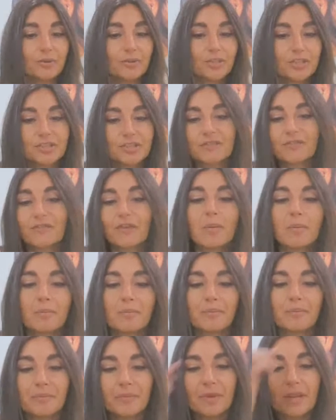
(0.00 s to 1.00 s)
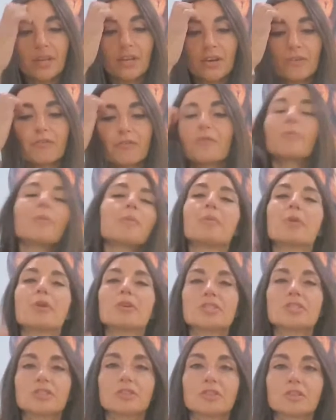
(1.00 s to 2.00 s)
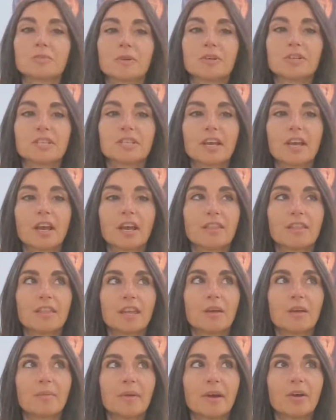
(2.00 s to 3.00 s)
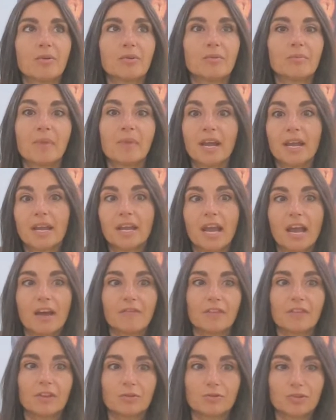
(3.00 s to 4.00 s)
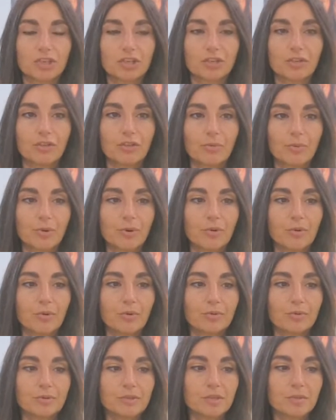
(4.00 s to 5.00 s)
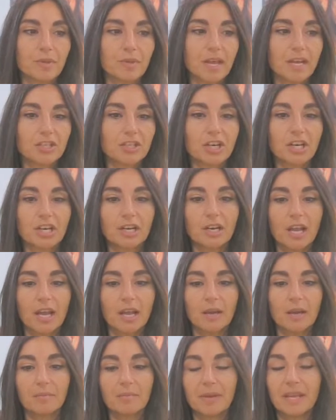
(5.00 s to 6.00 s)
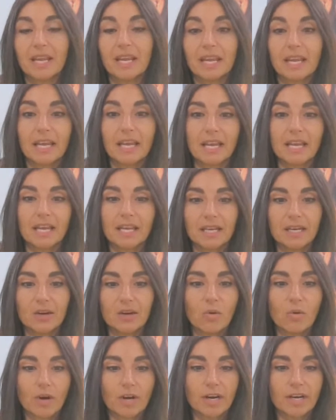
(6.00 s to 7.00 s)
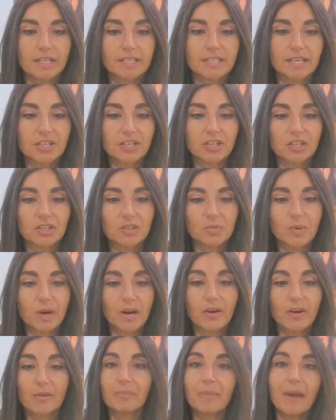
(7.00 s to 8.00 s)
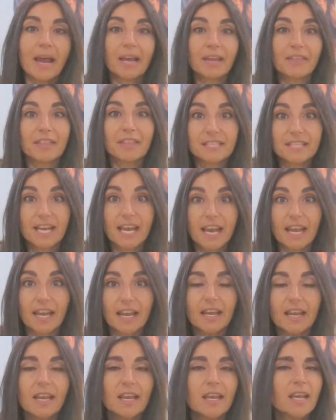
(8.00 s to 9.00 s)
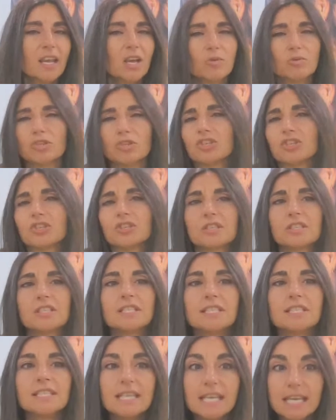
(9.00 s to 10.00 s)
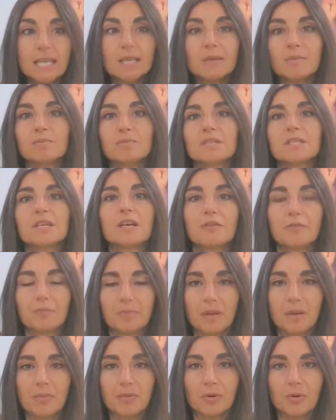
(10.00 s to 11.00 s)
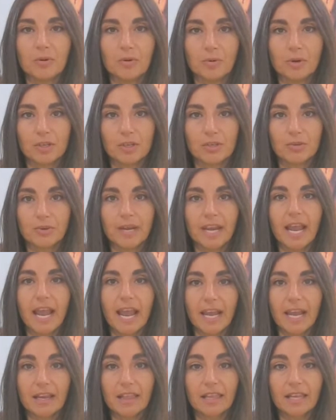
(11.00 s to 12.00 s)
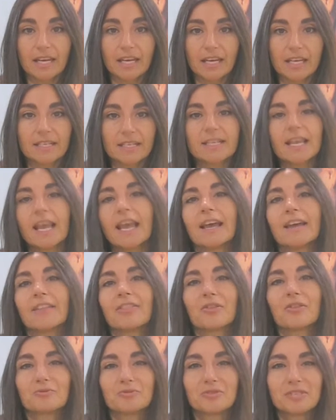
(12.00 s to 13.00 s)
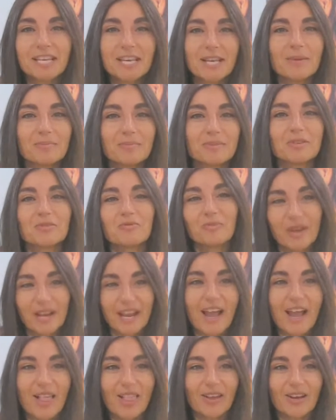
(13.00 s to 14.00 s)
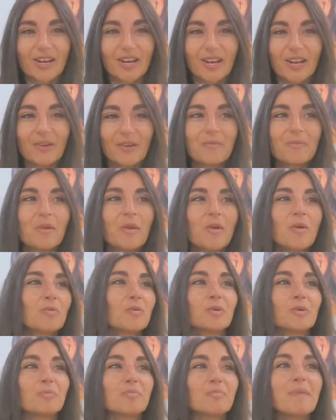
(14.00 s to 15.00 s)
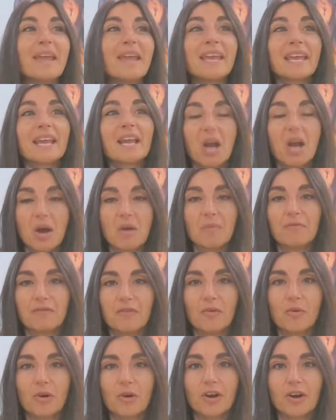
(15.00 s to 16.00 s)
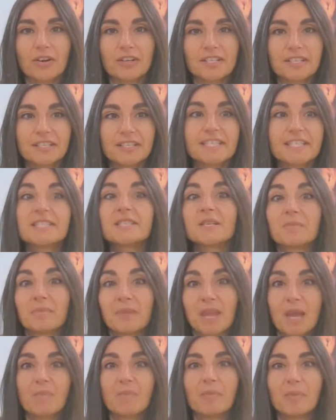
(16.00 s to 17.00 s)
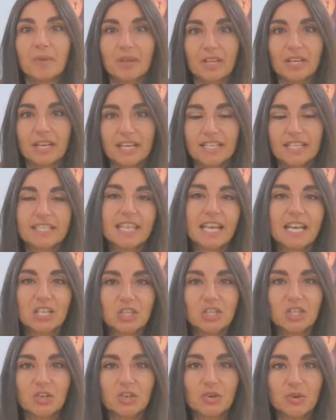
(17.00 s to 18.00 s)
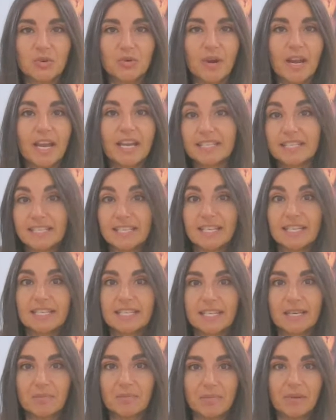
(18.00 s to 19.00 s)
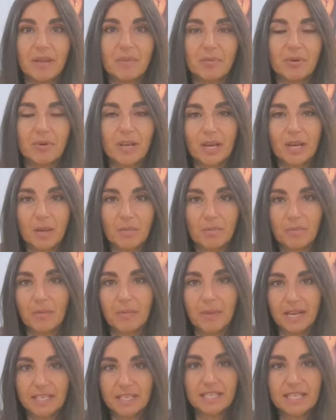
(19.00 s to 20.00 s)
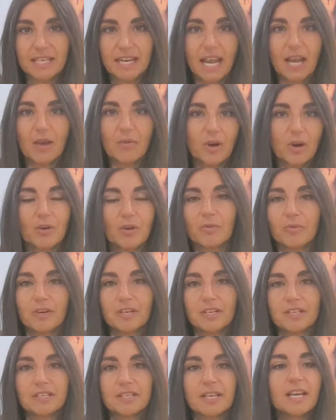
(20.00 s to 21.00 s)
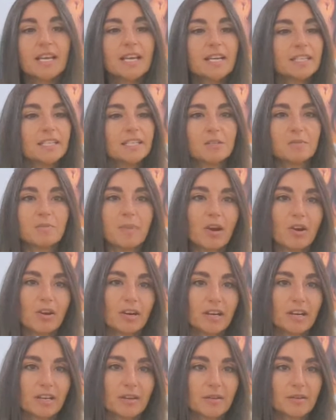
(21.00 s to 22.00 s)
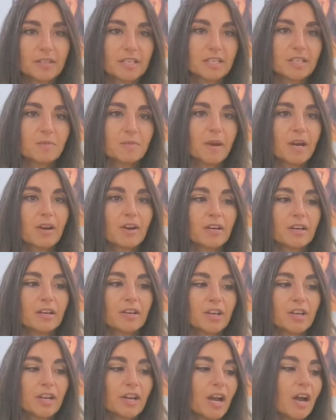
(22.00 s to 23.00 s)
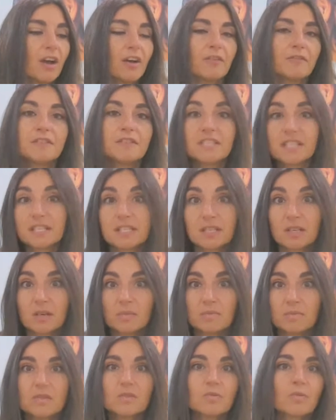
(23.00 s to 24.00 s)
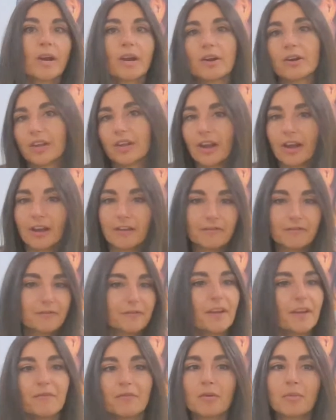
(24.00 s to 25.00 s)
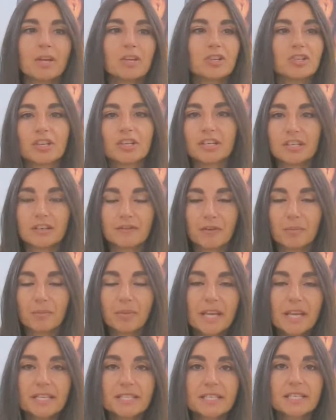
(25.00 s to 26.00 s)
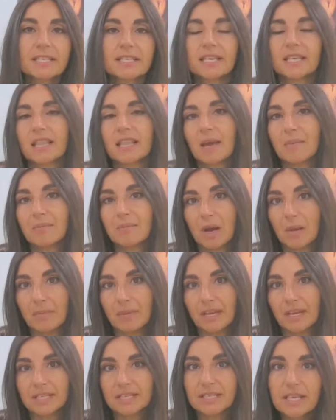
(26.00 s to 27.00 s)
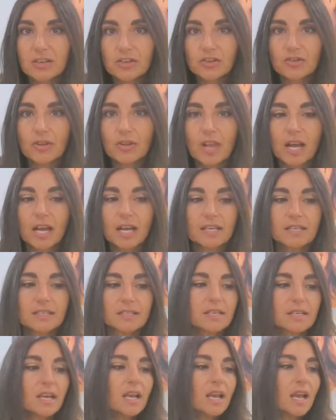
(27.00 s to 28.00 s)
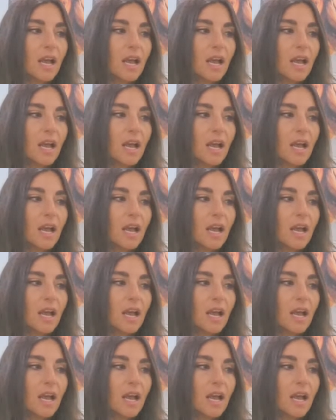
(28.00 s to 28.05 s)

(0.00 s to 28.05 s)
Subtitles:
Just from a personal experience, I think about my evolution through supply chain and being in organizations where back in the day, it was just teams of people who were doing analytics. And those teams in reality were making up for system capabilities that do exist and people can implement today, where it was disparity of systems, where you have information in different places and them not being centralized,